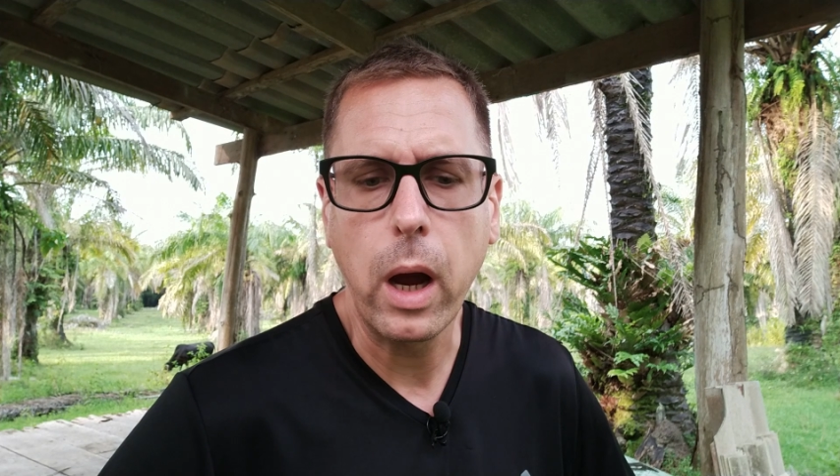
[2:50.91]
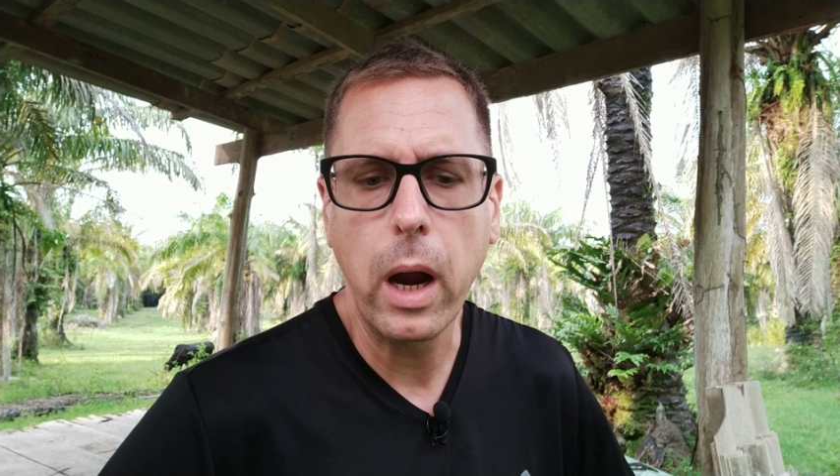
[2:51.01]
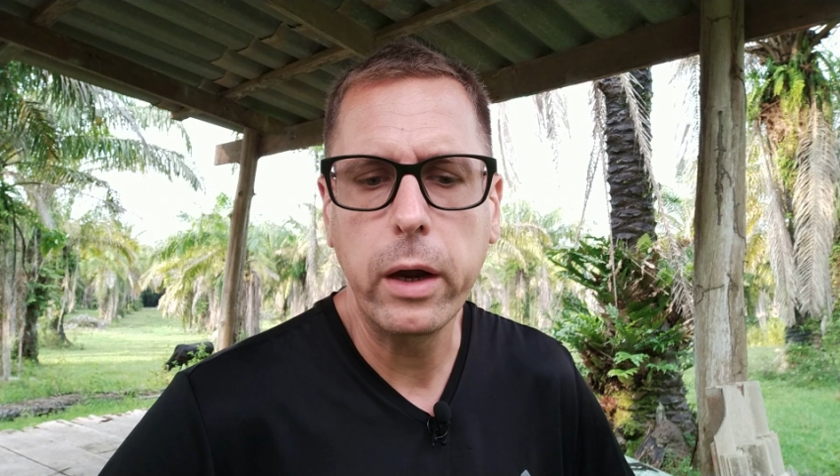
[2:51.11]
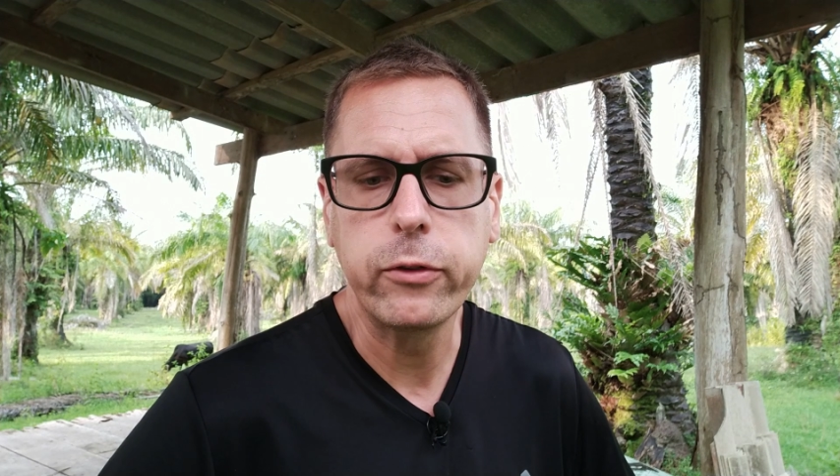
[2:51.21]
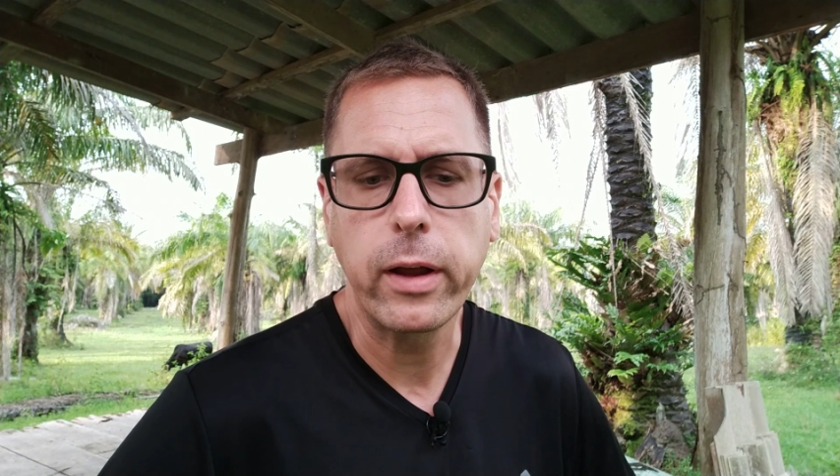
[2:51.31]

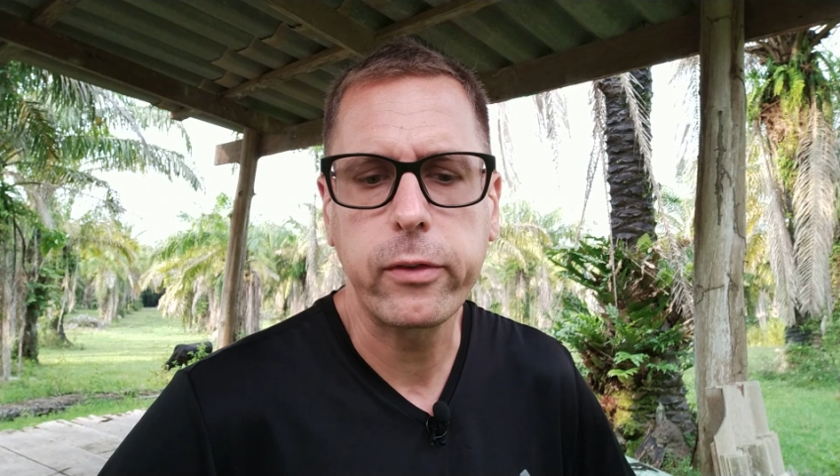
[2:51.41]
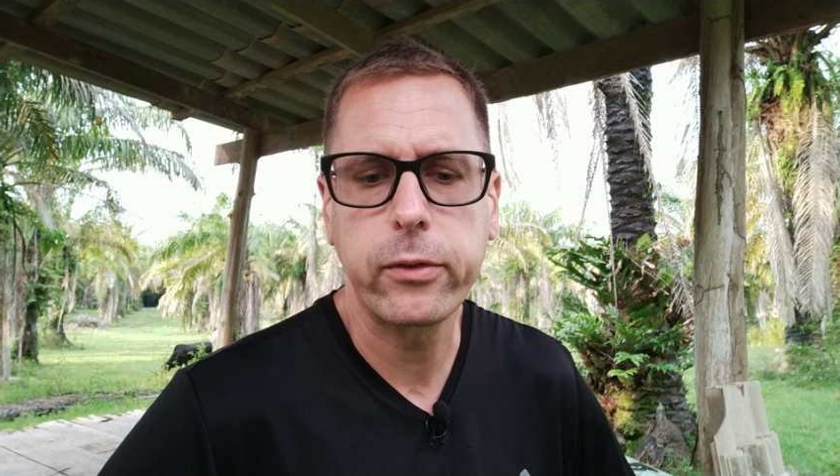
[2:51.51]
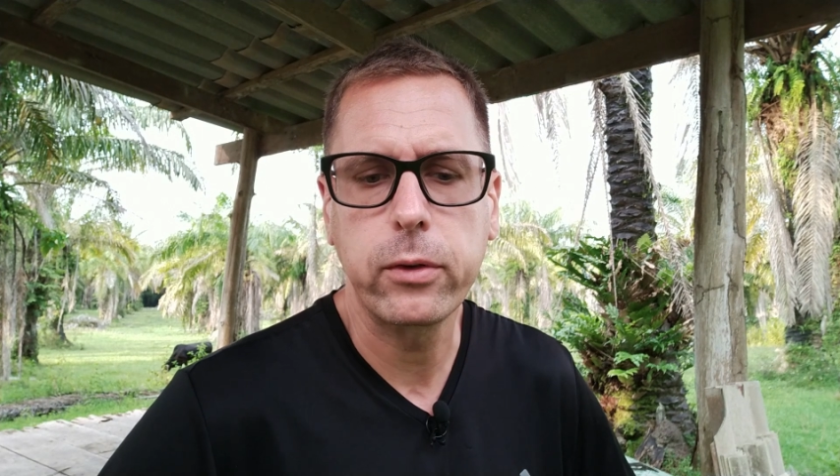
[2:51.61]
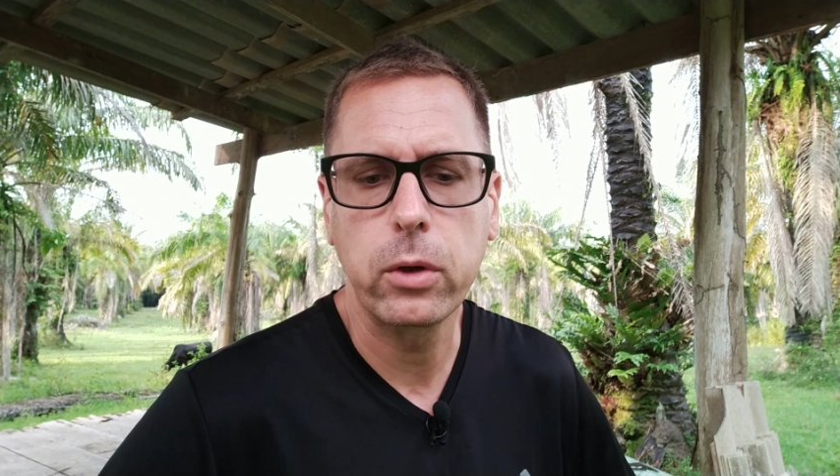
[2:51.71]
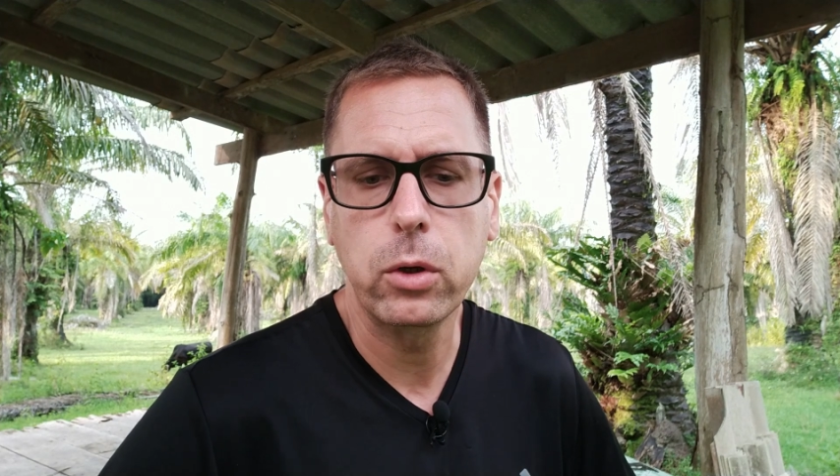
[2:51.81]
are
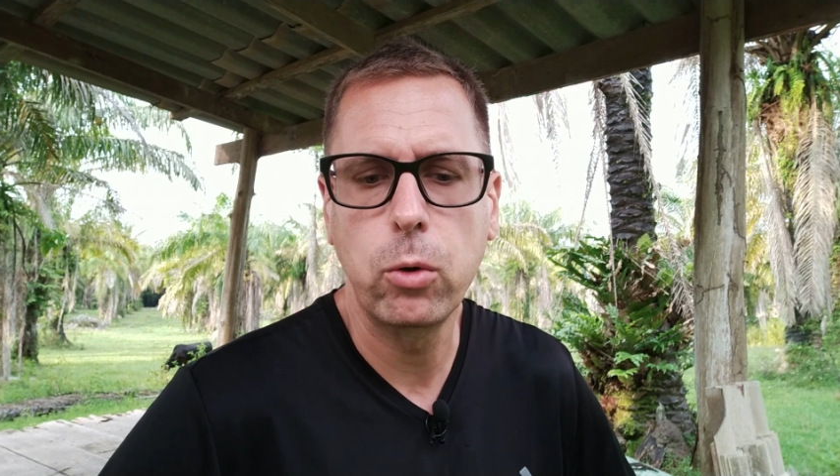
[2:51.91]
just